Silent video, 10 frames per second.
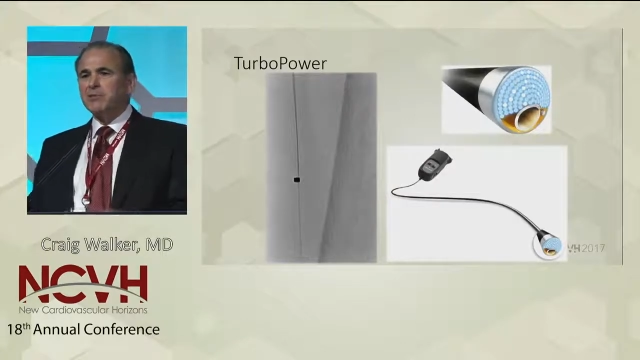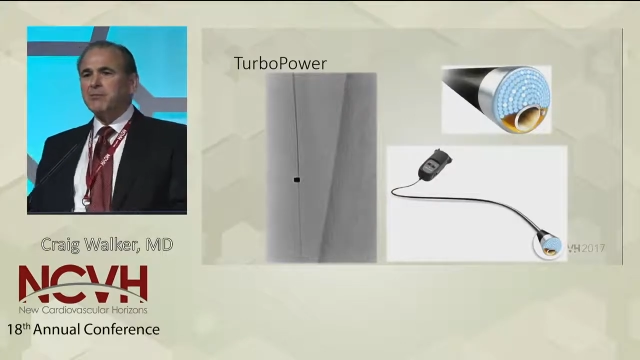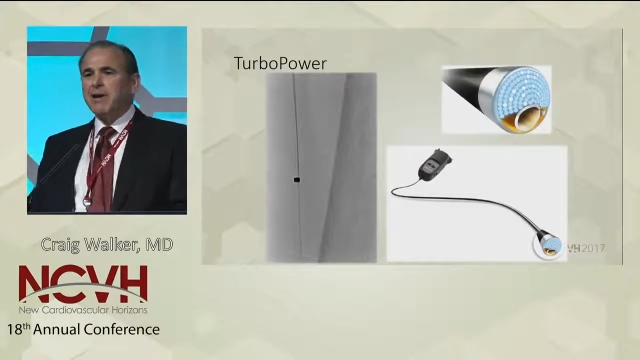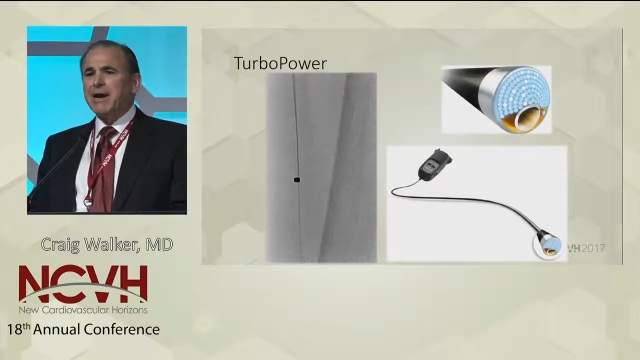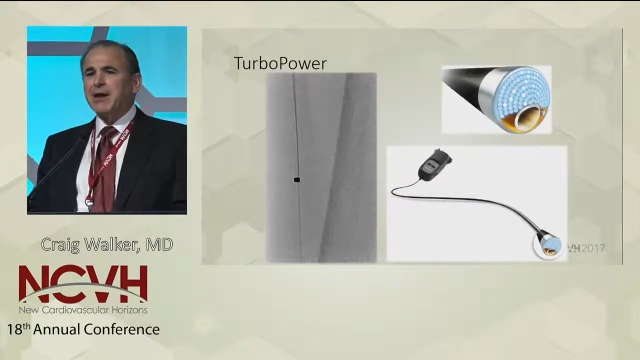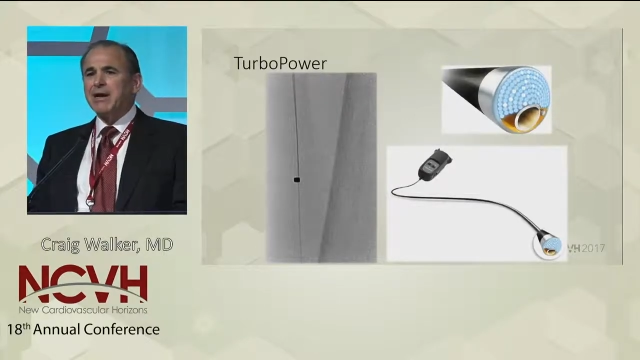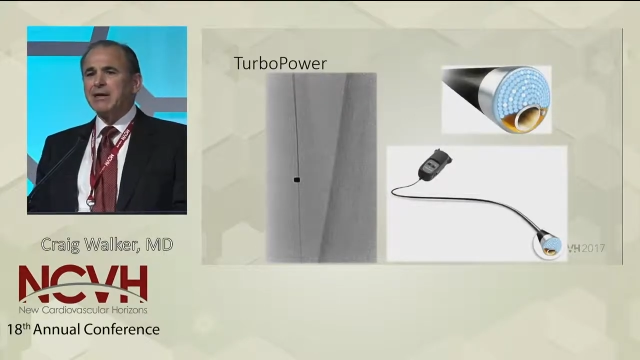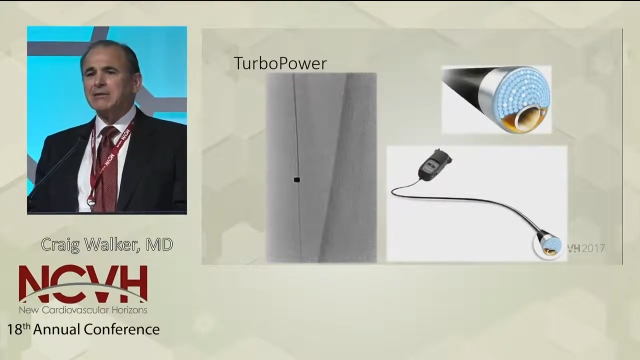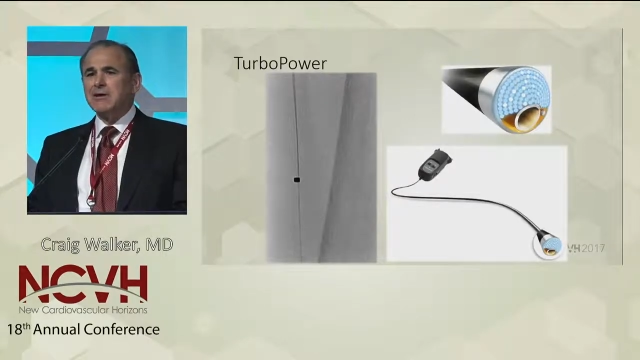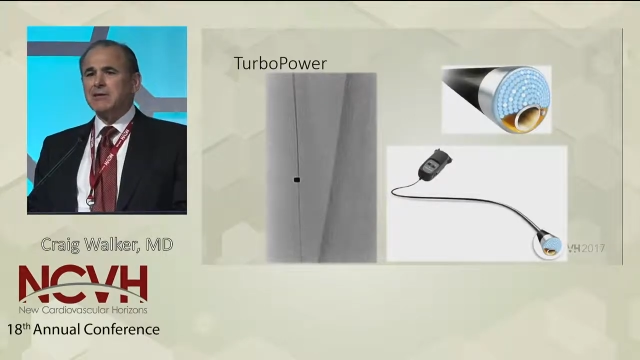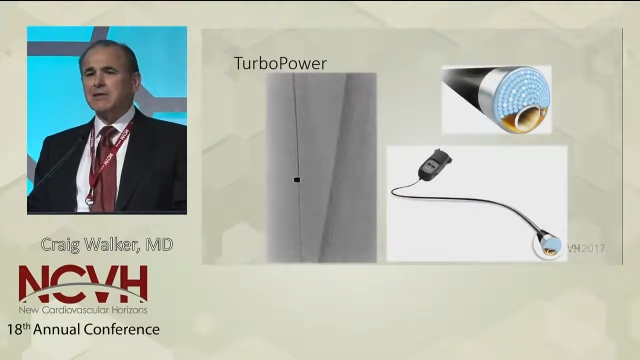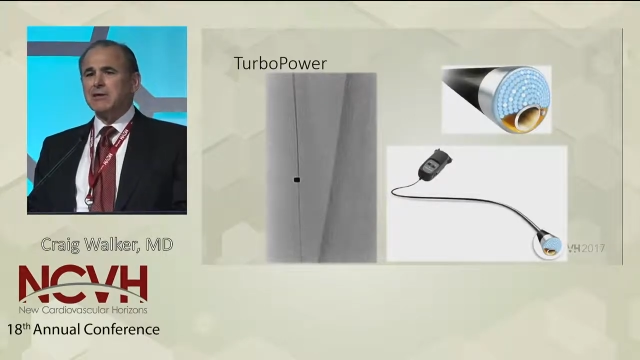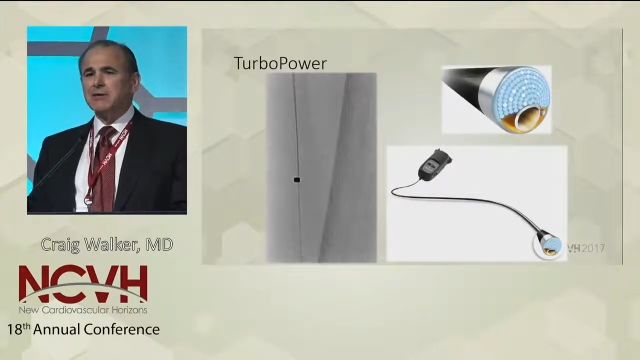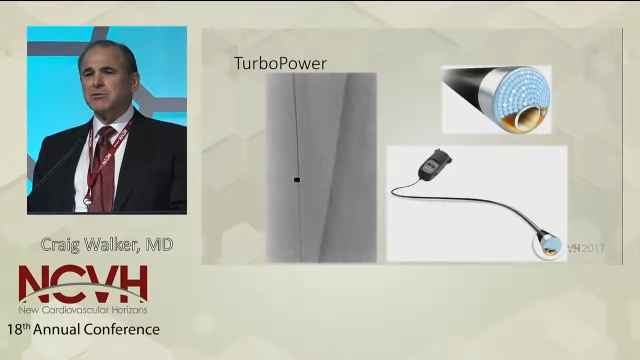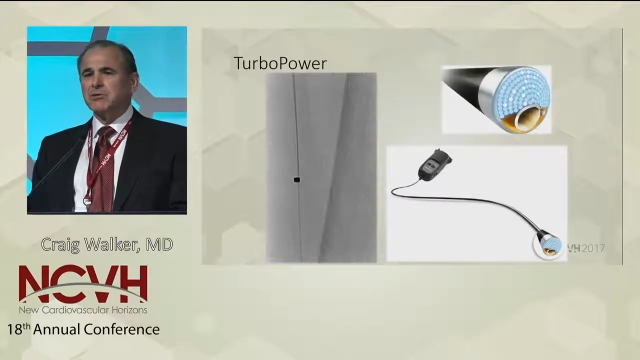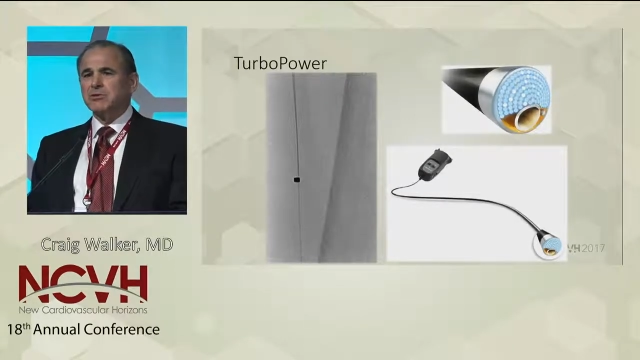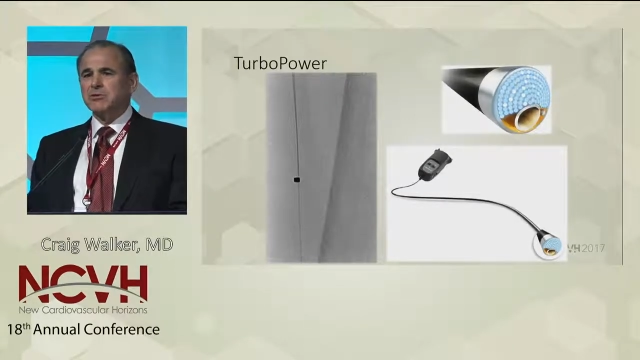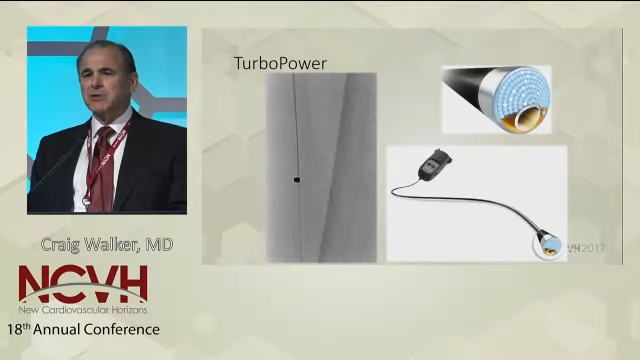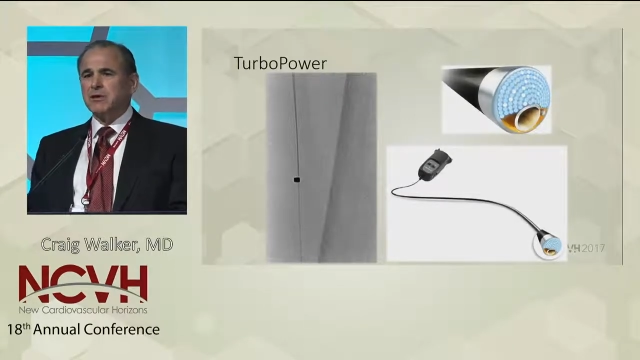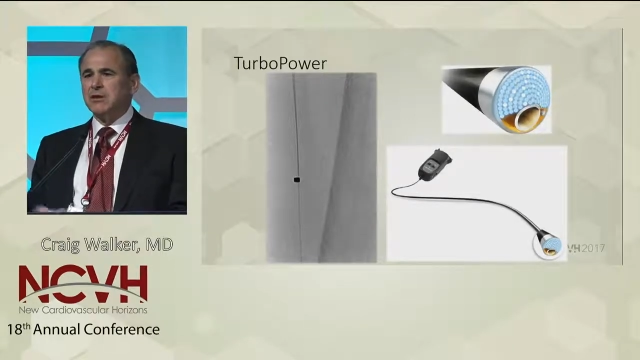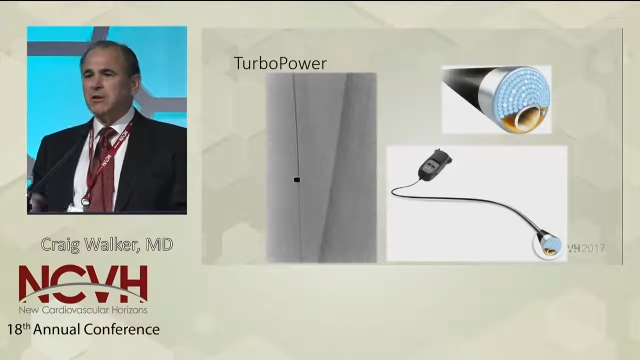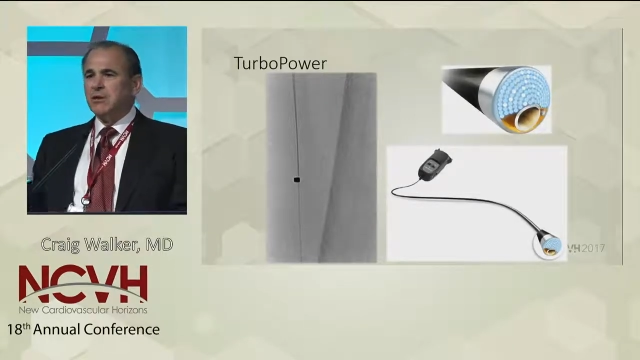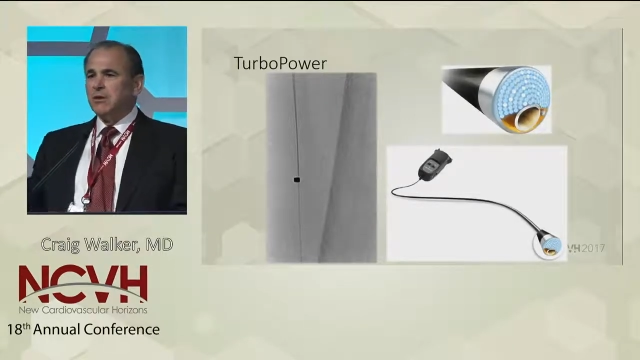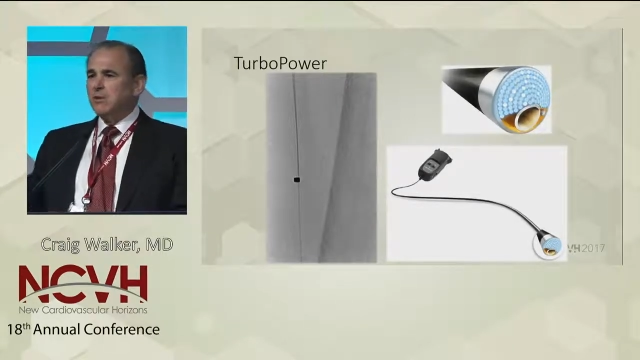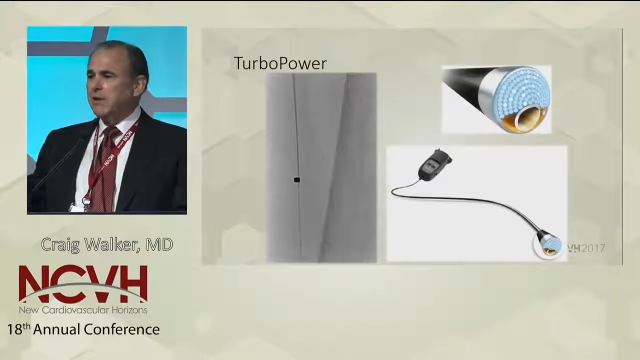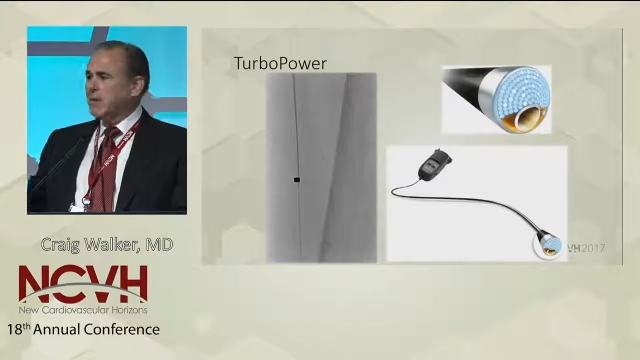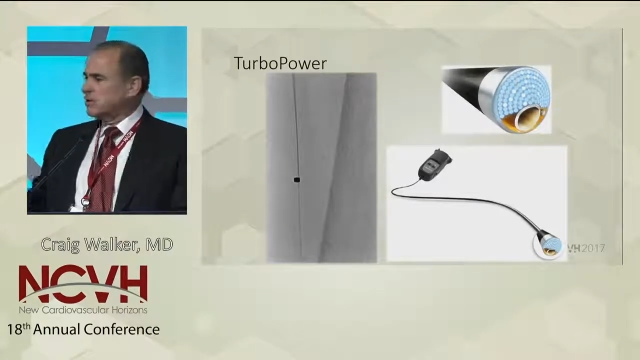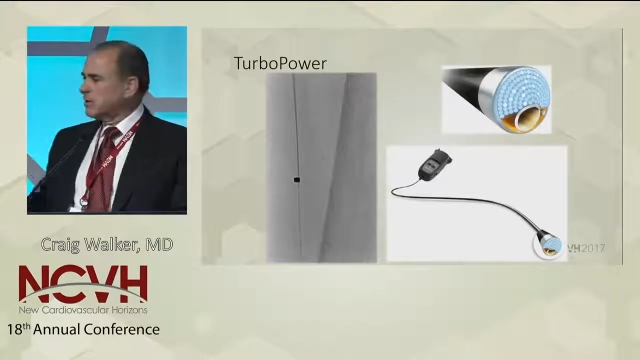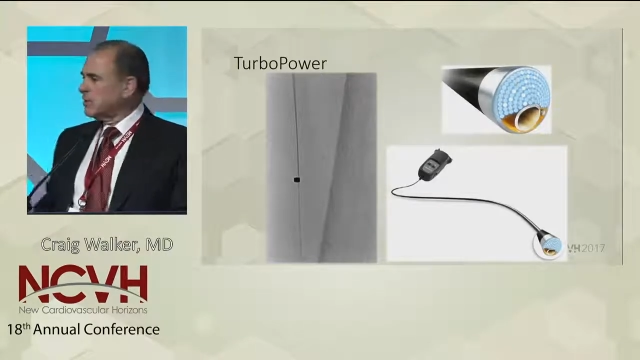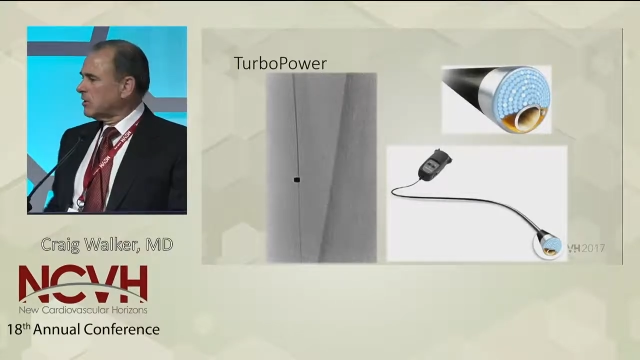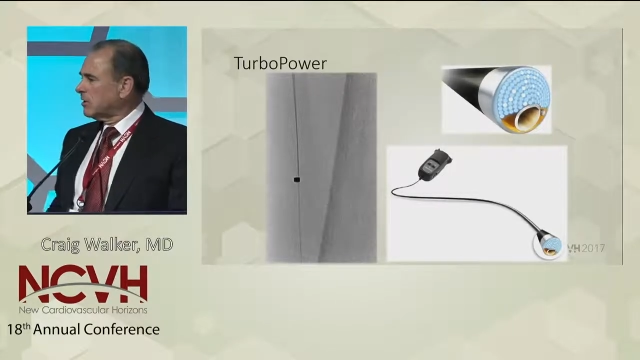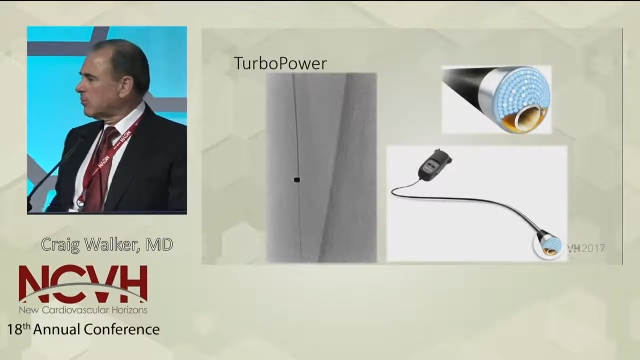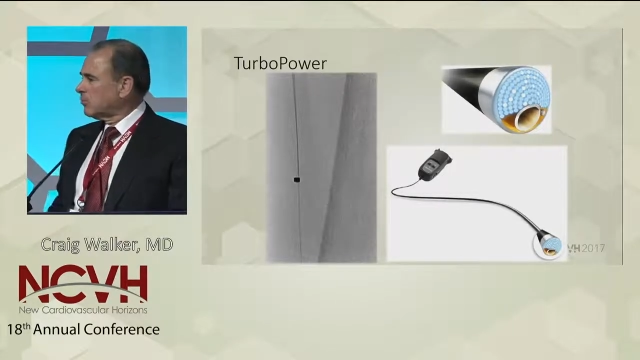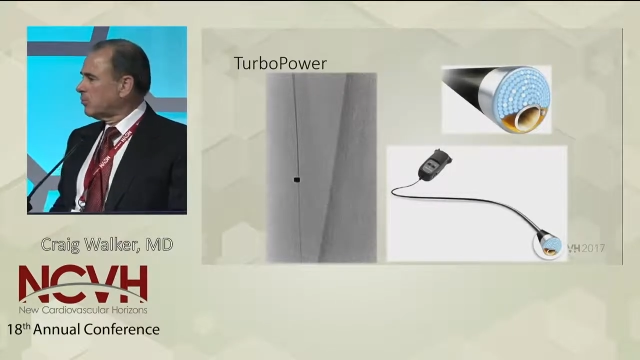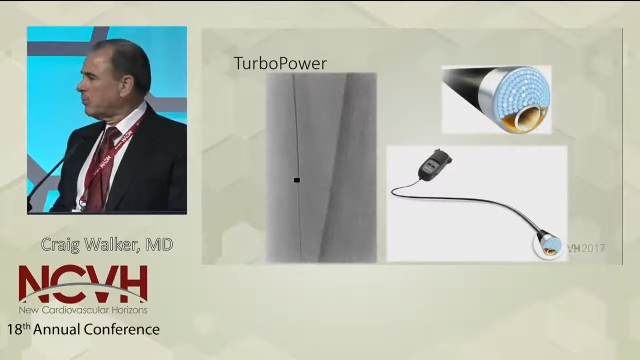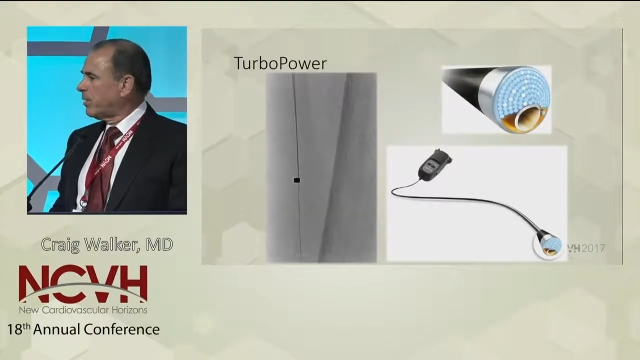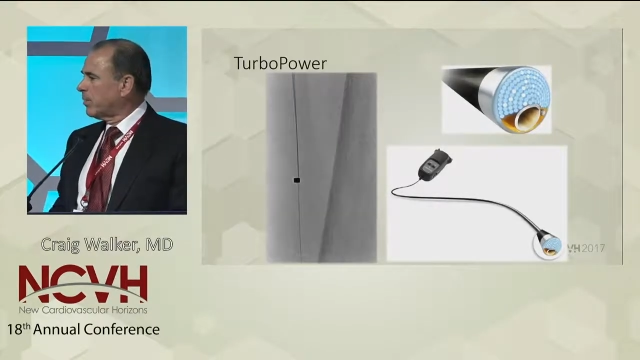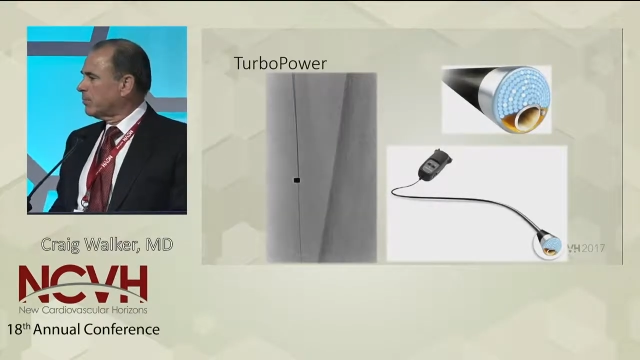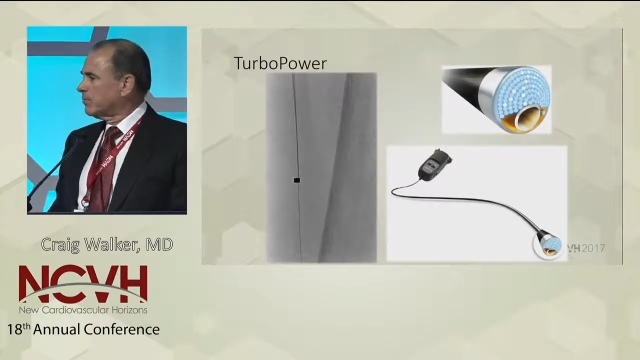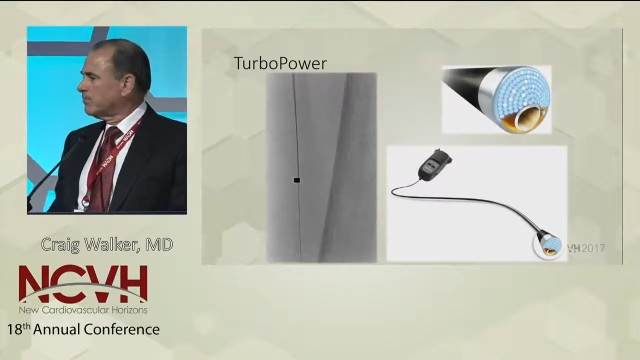bare excimer laser energy will actually cut through bone.